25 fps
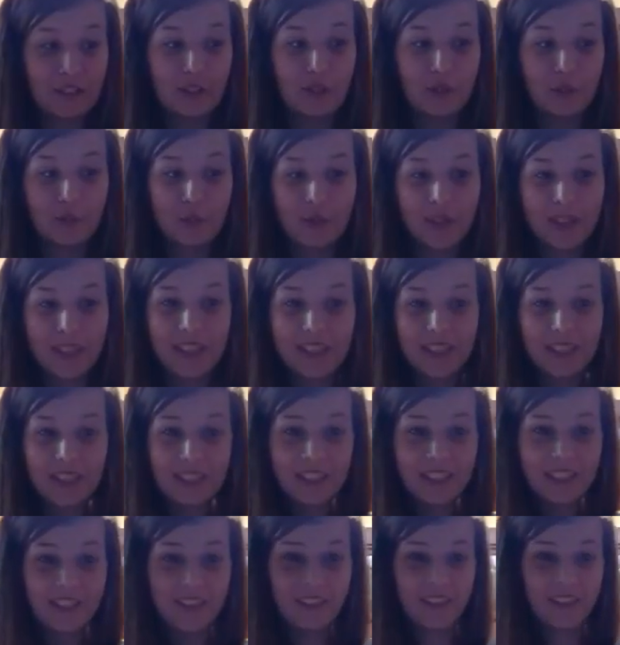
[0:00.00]

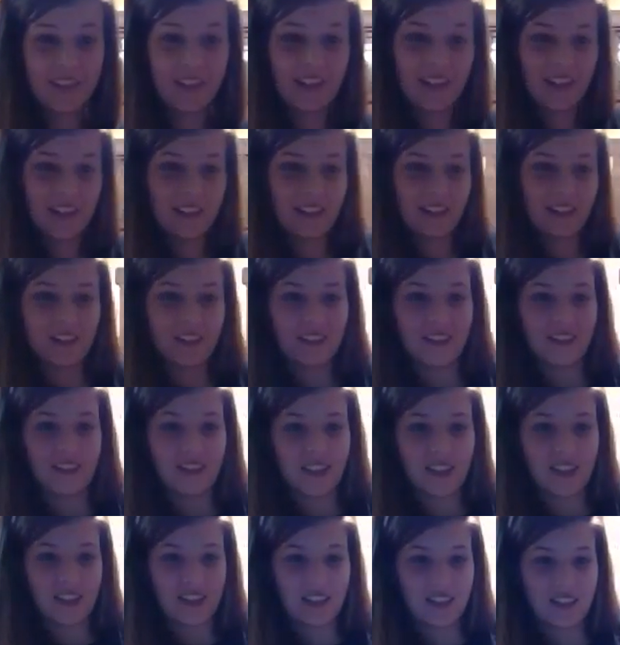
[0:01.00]
green. Oh,
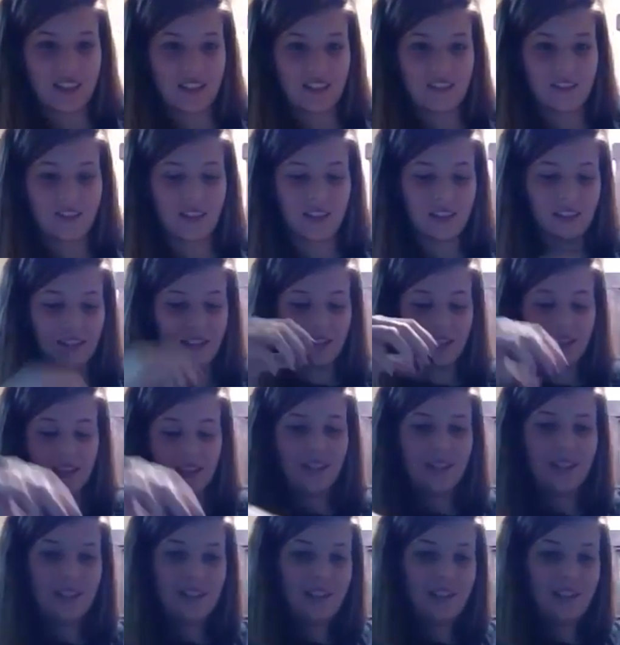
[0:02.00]
I can't even